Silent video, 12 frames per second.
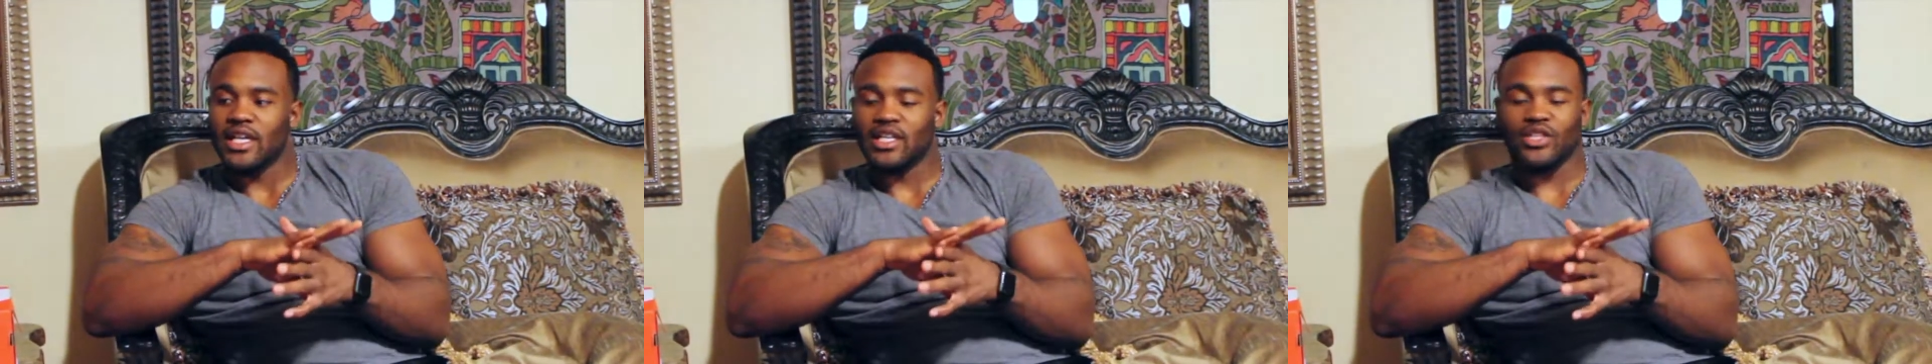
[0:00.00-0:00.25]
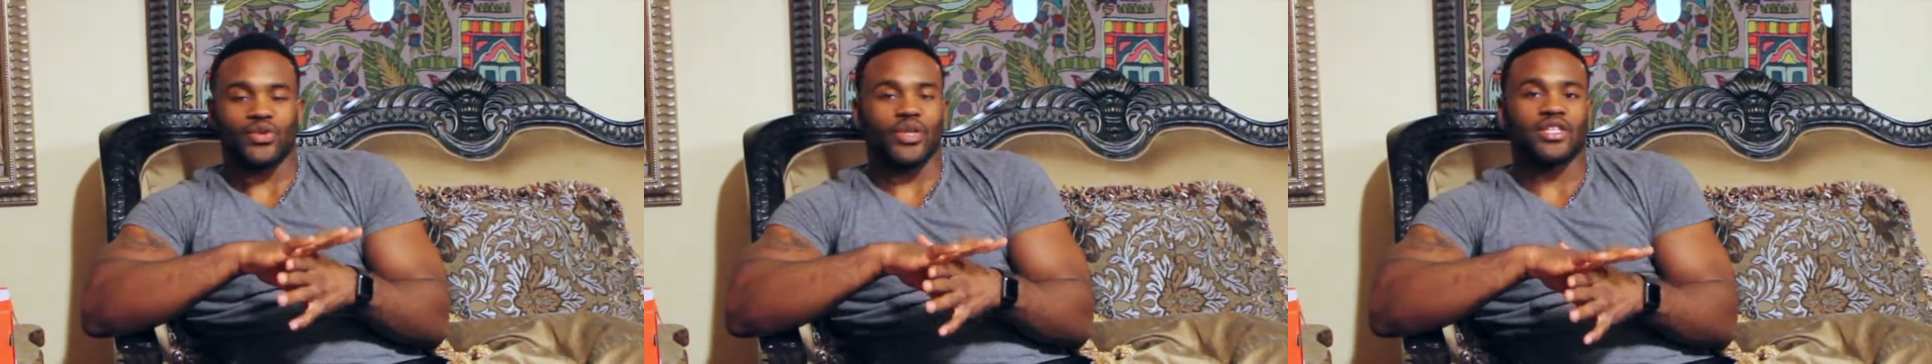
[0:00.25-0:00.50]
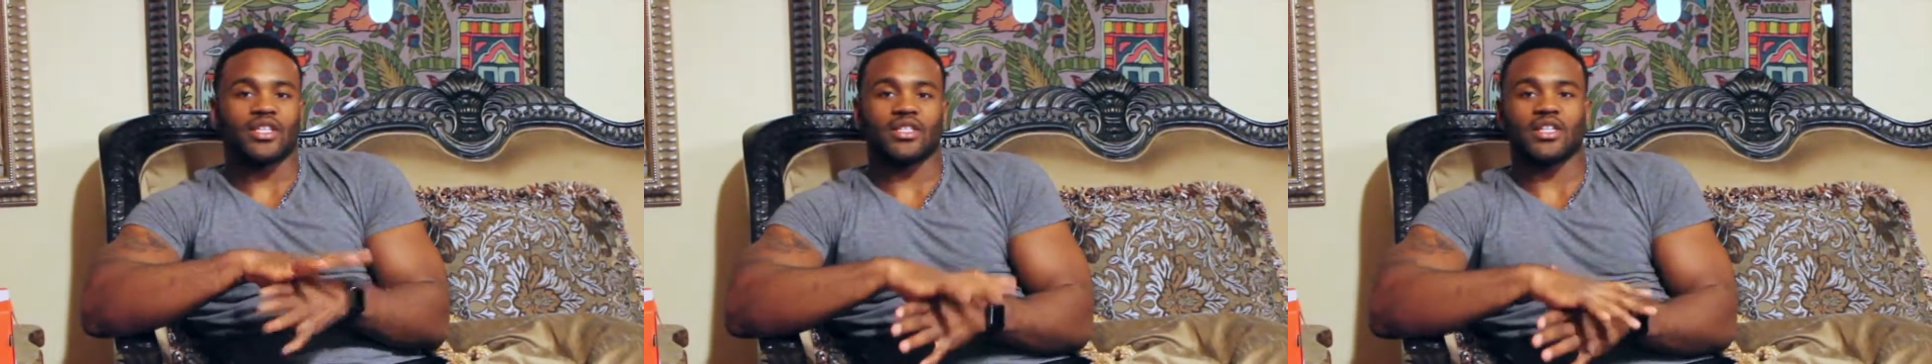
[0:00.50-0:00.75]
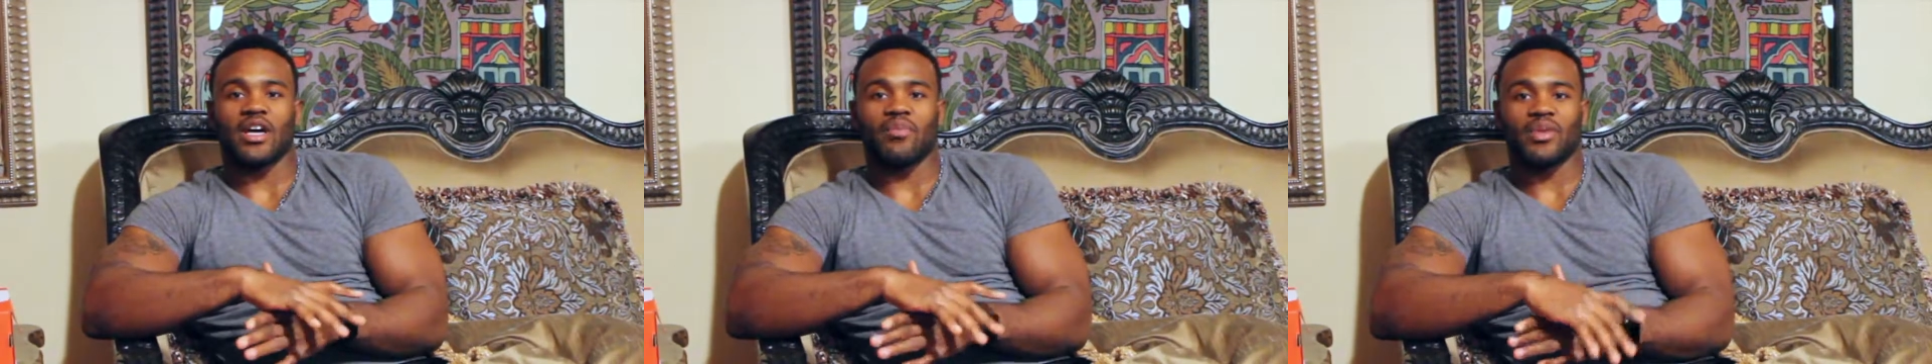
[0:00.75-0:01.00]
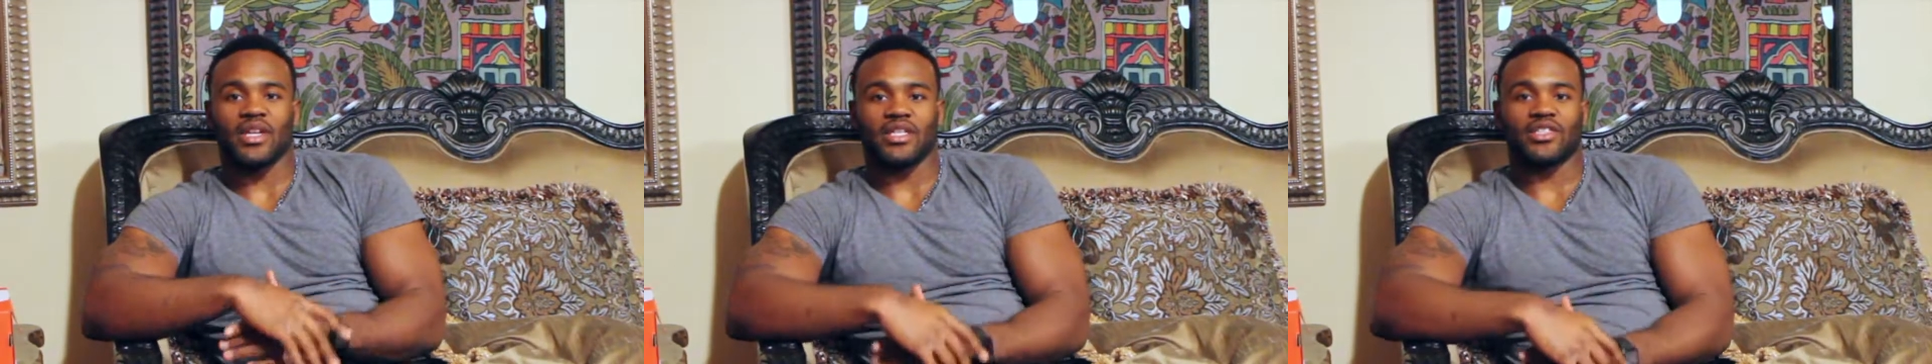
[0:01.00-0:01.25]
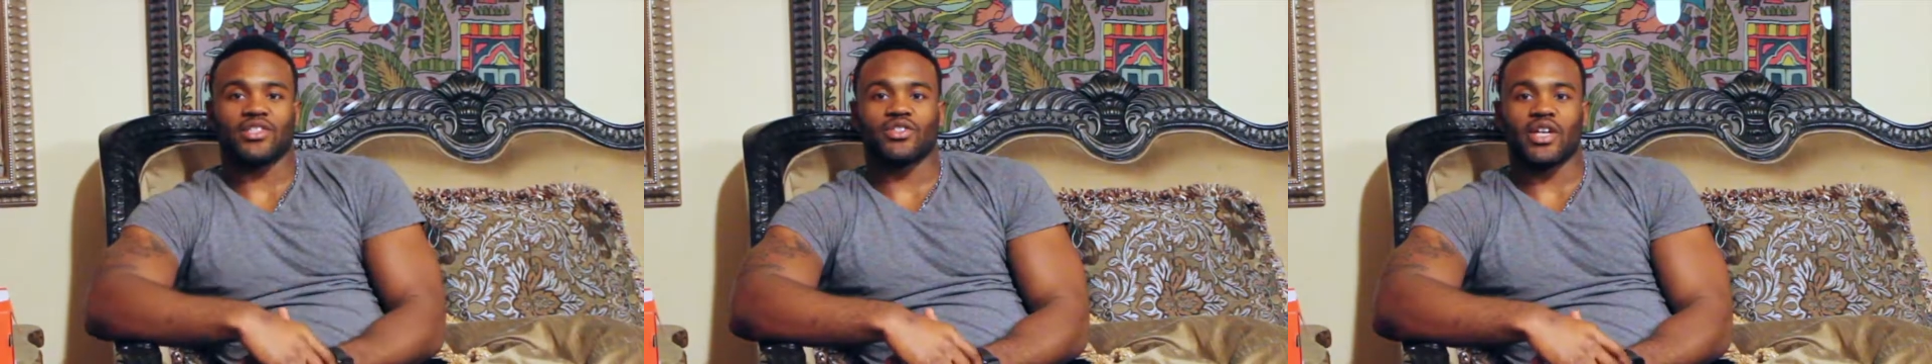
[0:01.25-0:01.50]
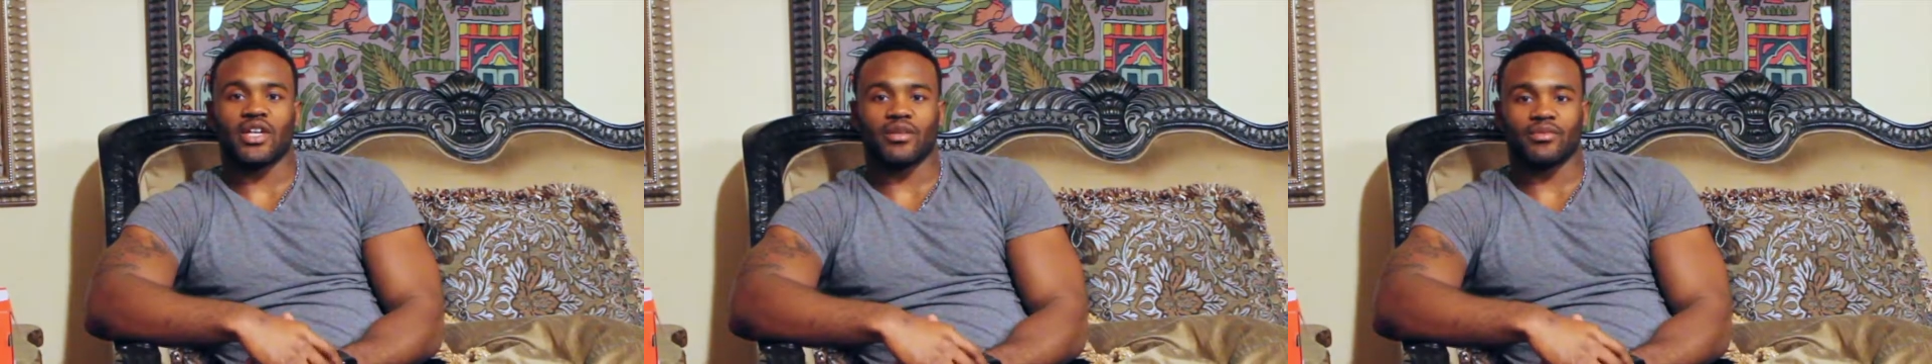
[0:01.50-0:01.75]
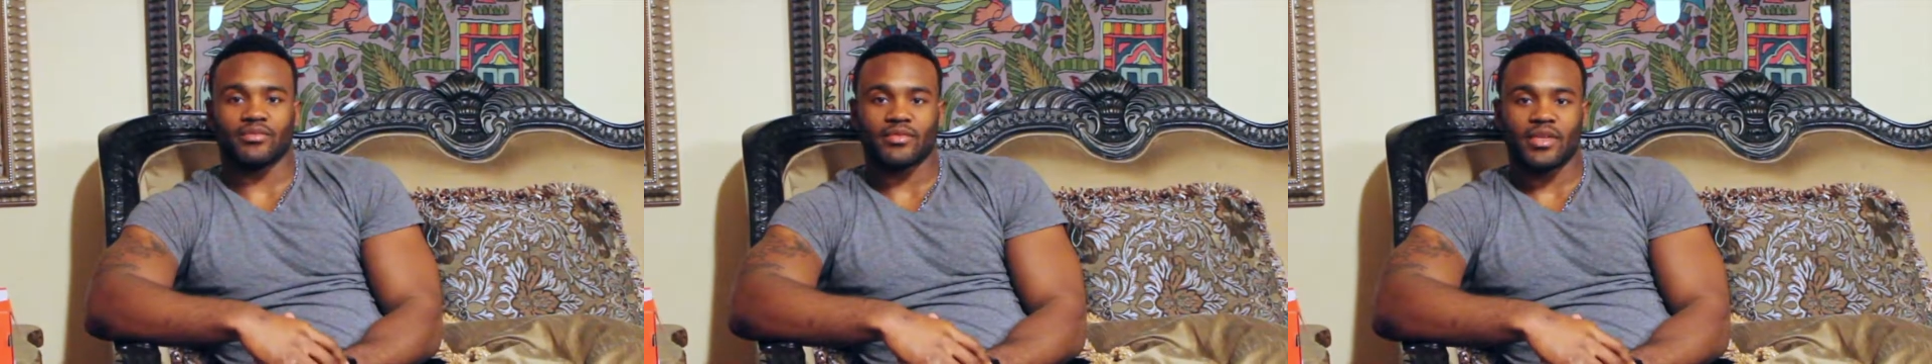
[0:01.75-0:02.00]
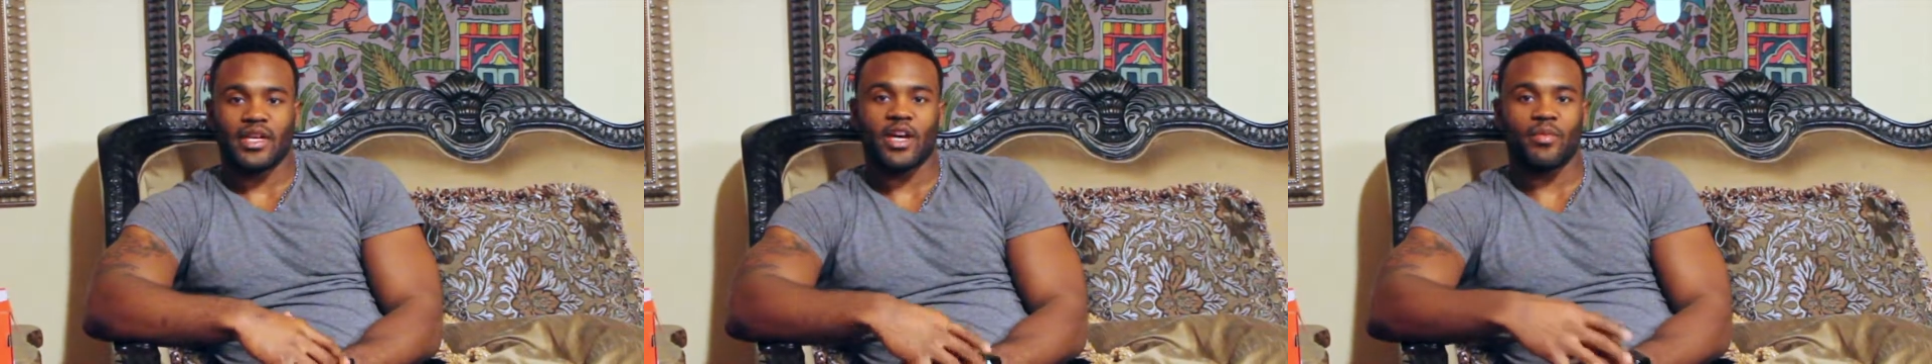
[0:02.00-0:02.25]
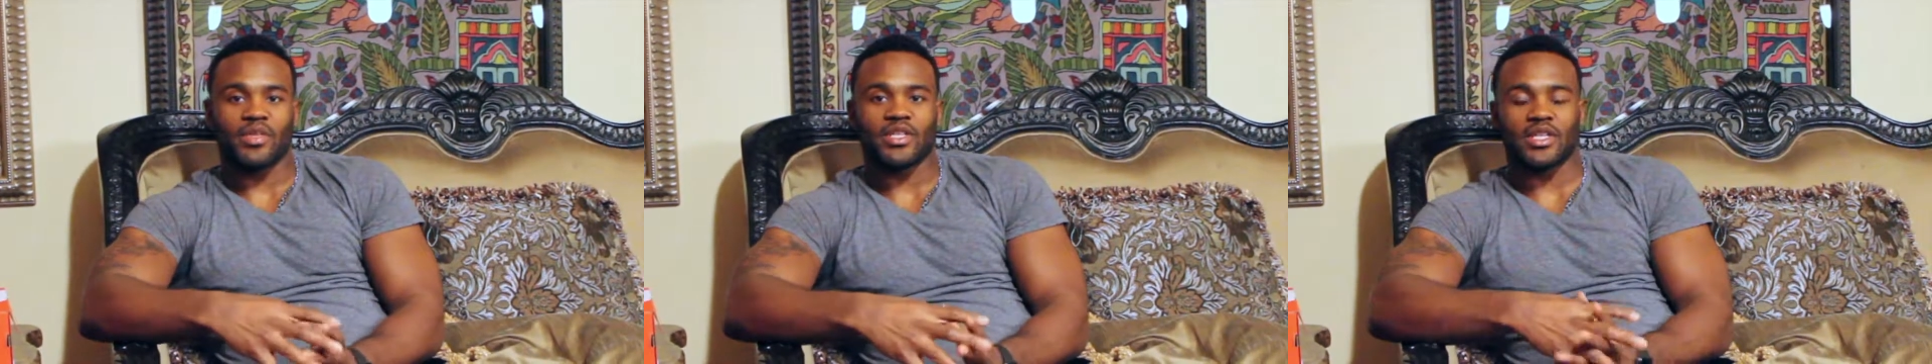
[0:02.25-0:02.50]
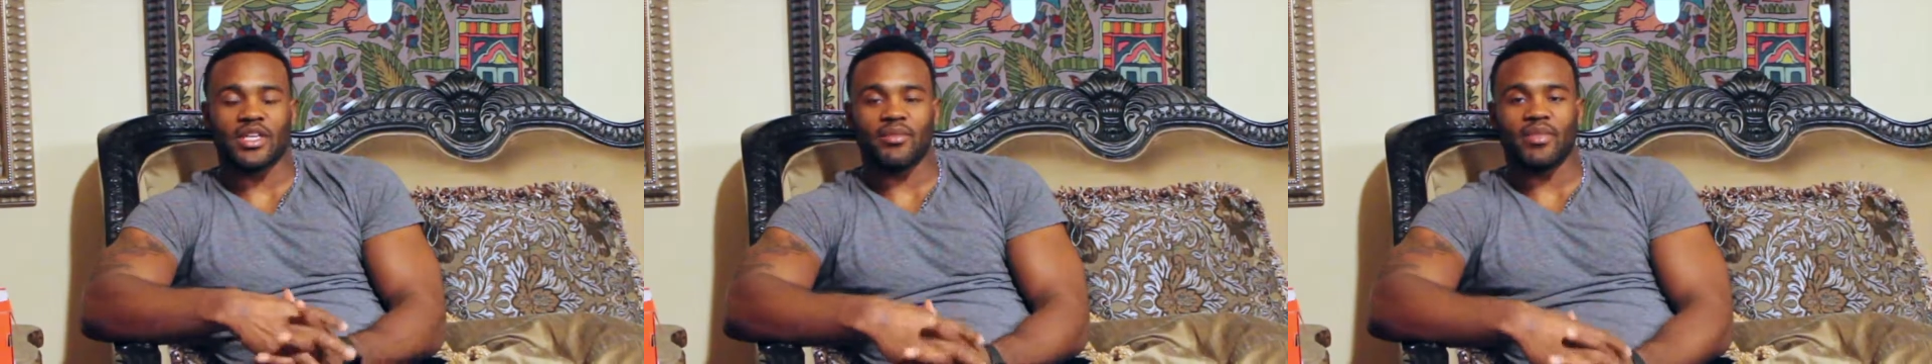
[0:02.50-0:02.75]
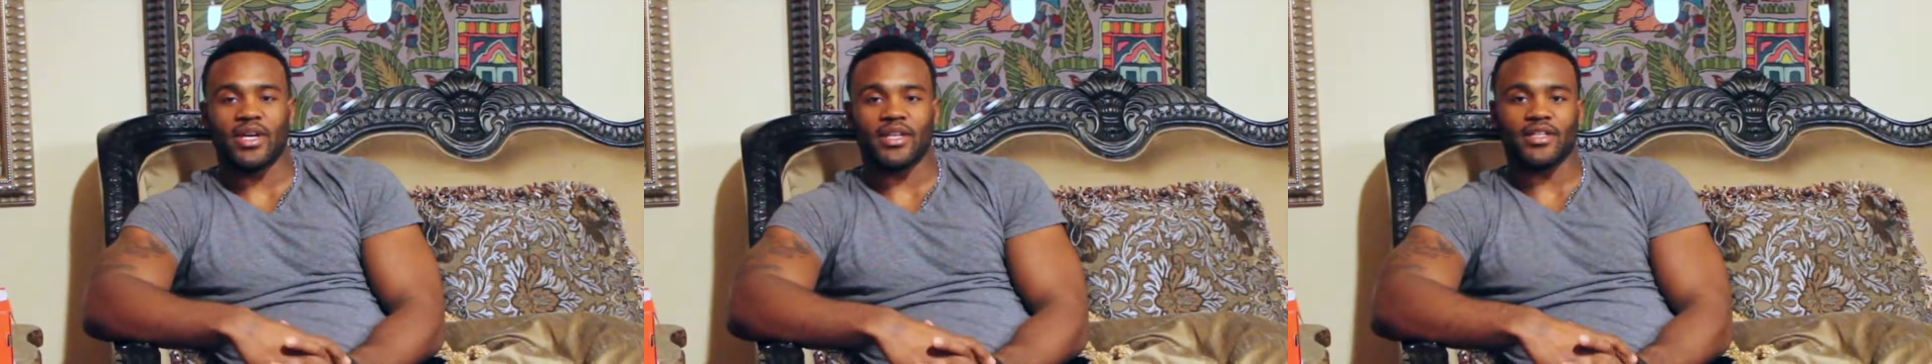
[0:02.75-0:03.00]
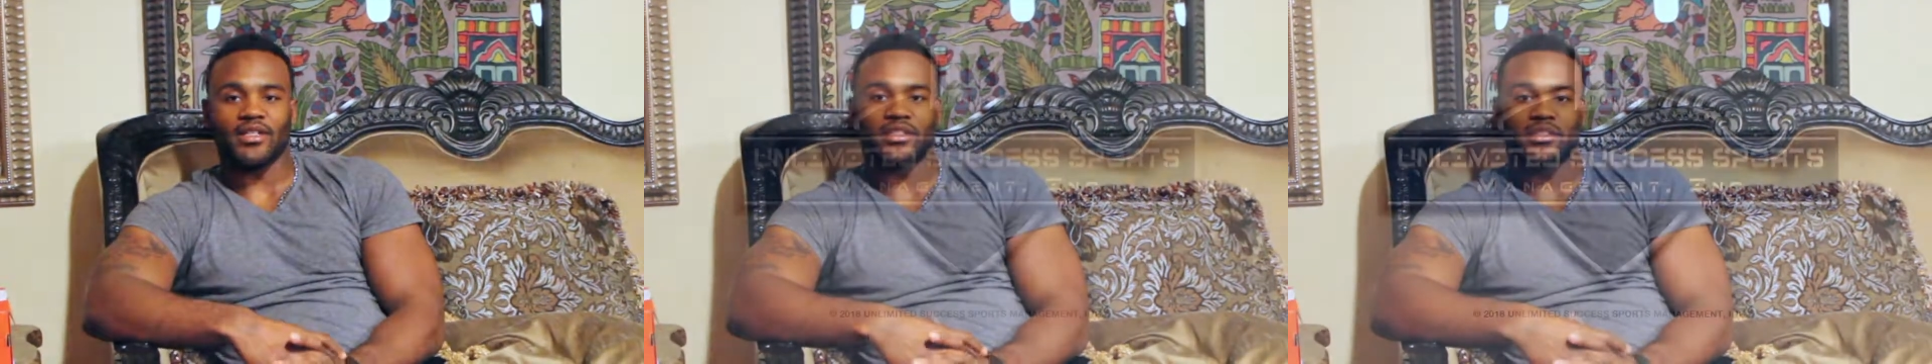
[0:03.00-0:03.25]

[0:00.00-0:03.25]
enjoy each other's company and just try to help each other get better.